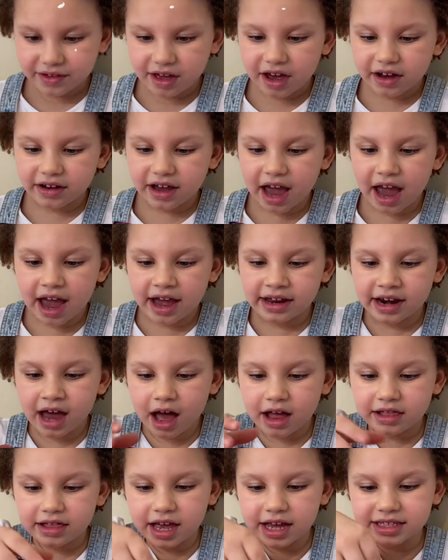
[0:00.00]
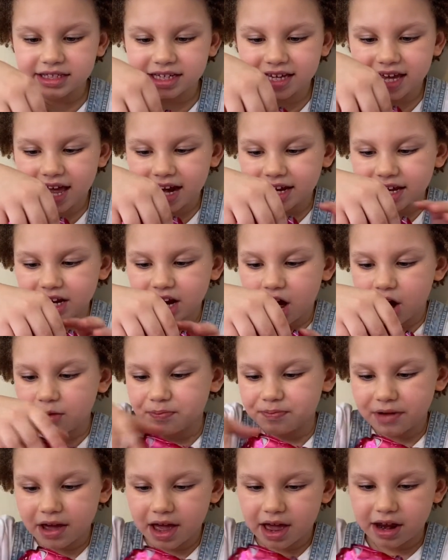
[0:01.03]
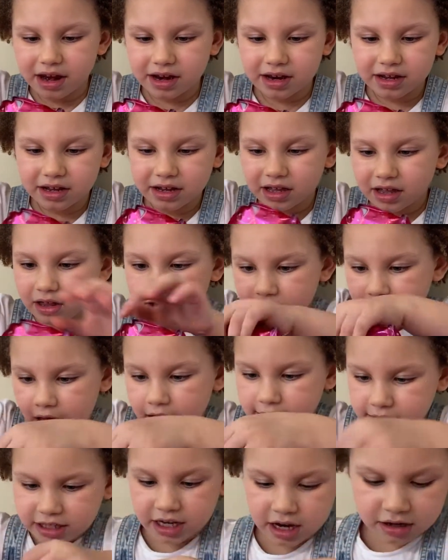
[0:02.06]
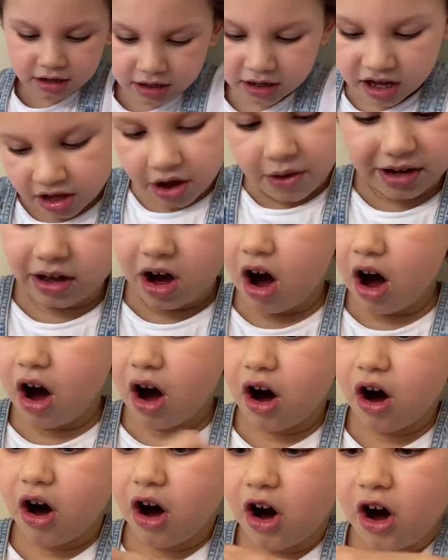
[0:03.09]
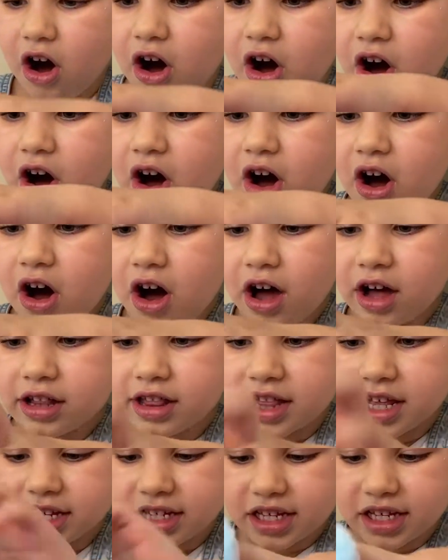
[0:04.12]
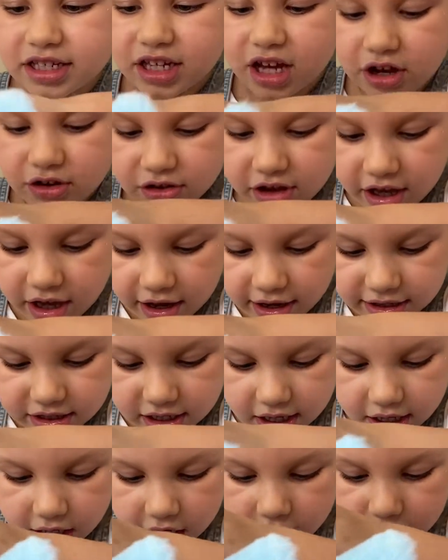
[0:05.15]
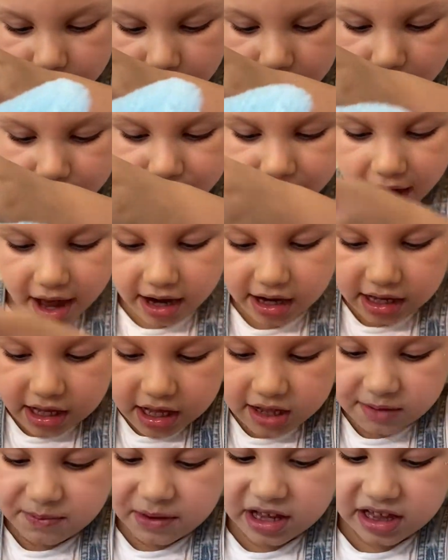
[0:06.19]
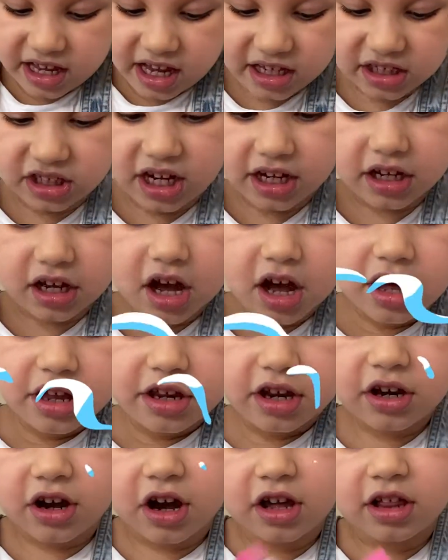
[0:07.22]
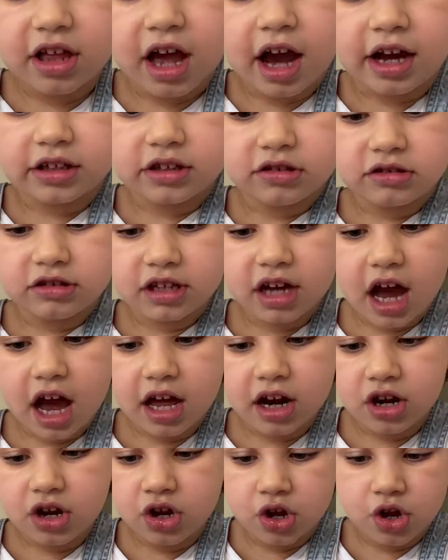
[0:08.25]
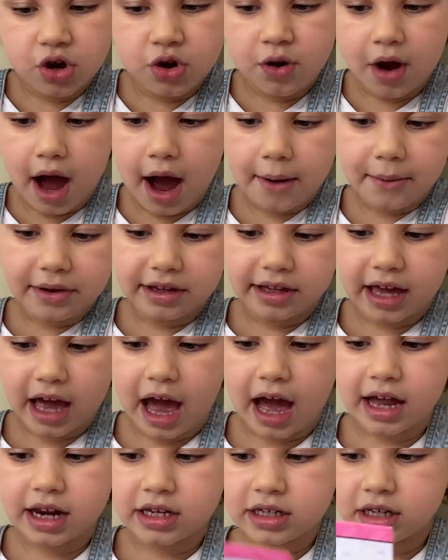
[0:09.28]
Okay, now let's get it open. Aww, this is so cute. It's a little blue bunny. But let's check the collector's guide who I will get